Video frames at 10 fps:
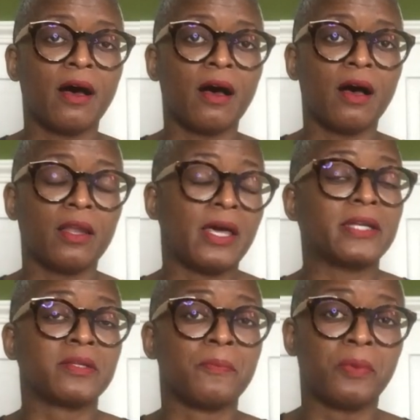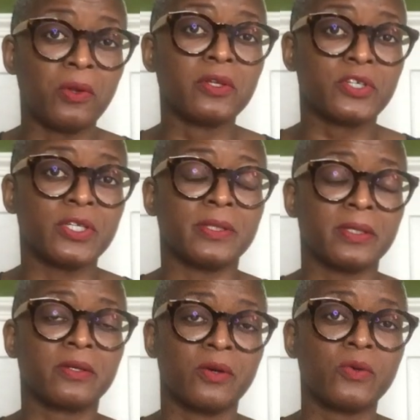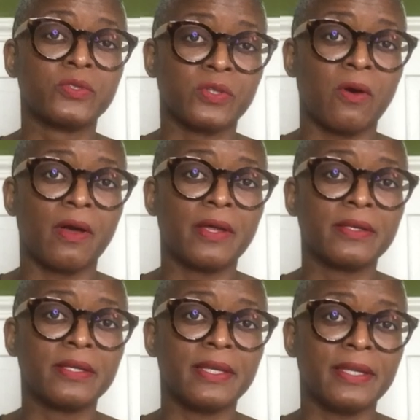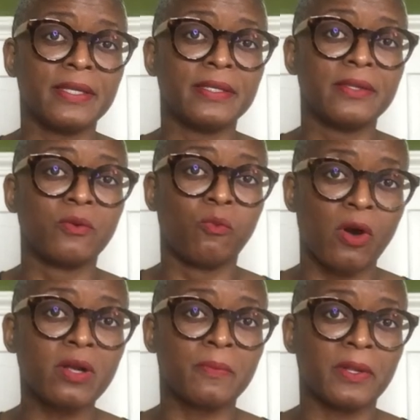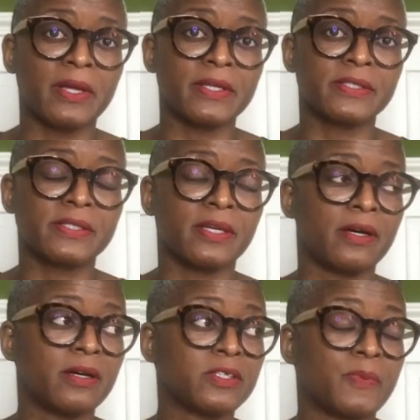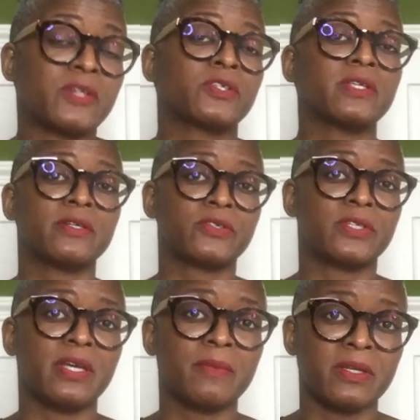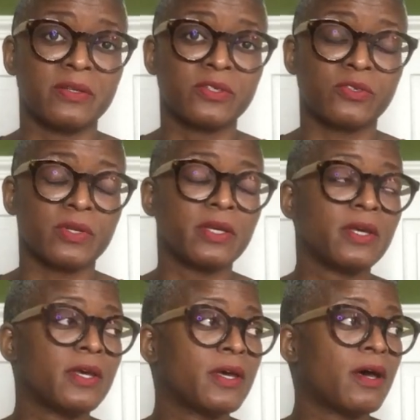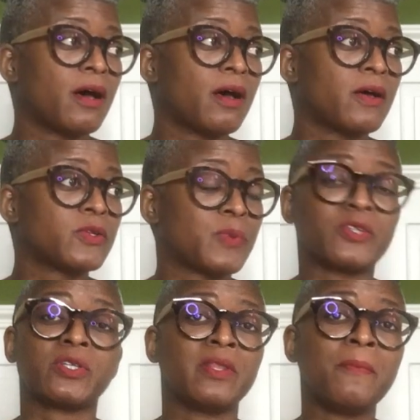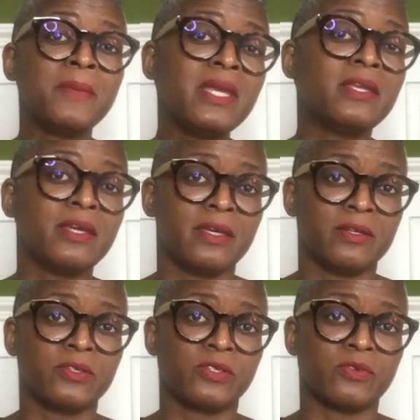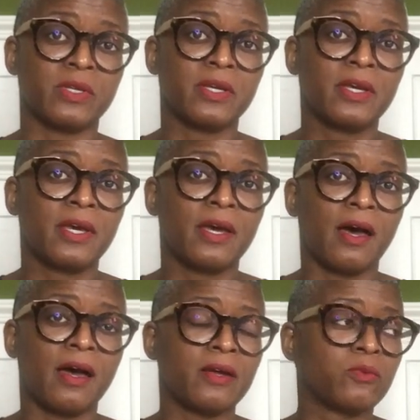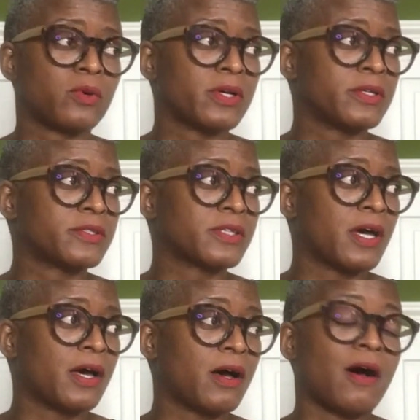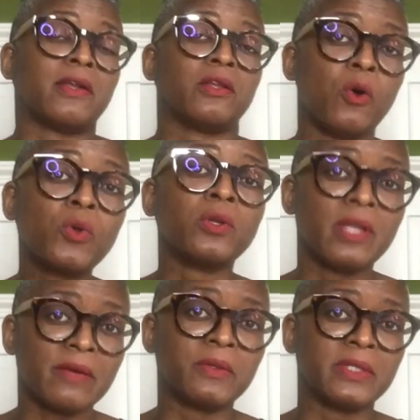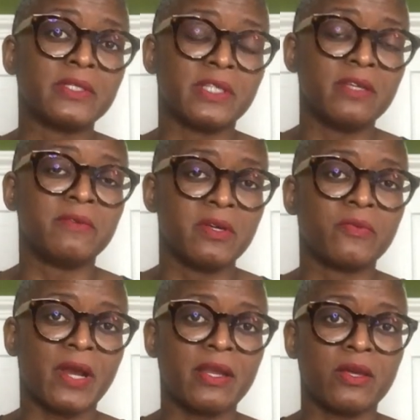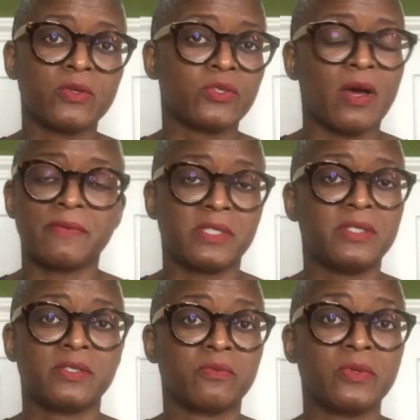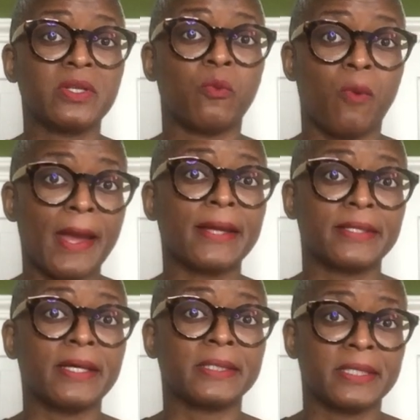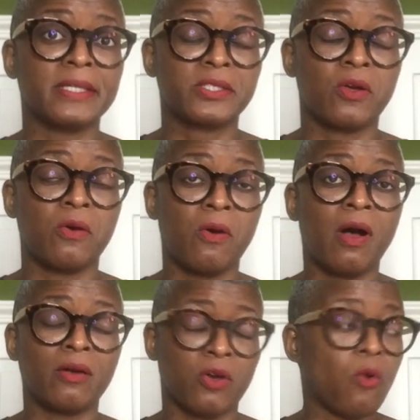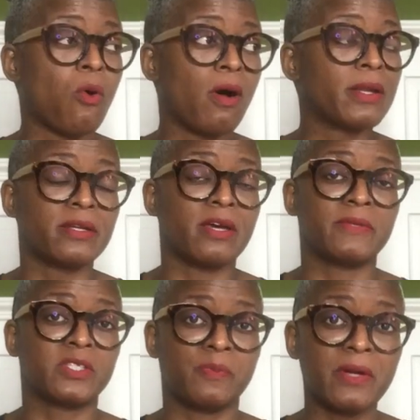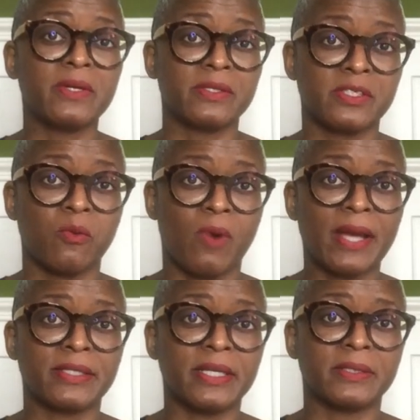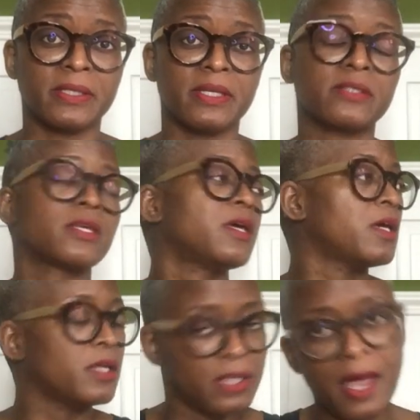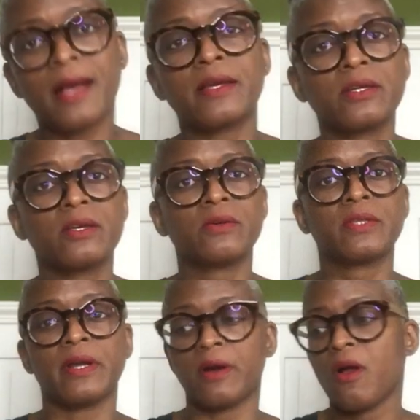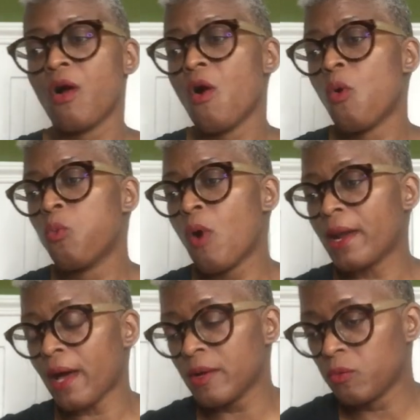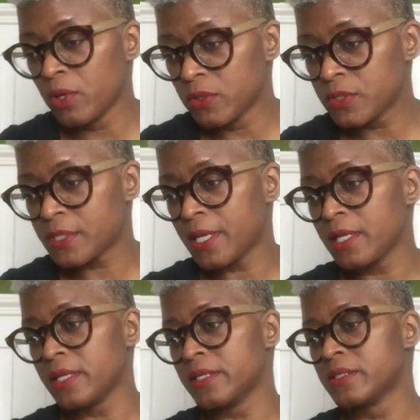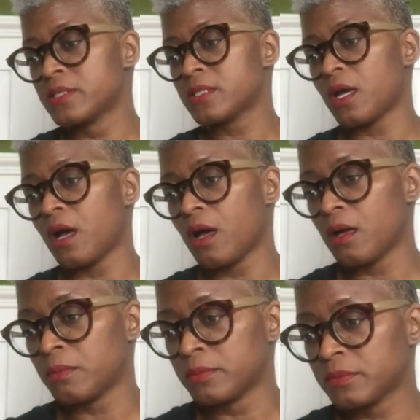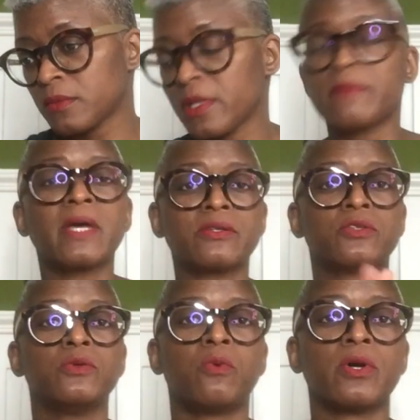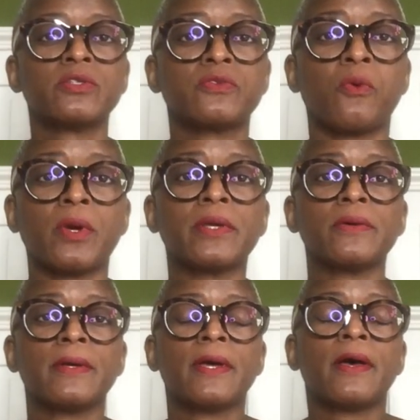a lot of the bullshit that goes on in the workplace, especially the entertainment industry, especially the media industry. I was on a local level in TV and radio, so I've seen some really whacked out things go on, and I've experienced some whacked out things. Not going to go there. What I will say is I've got 2 words for you,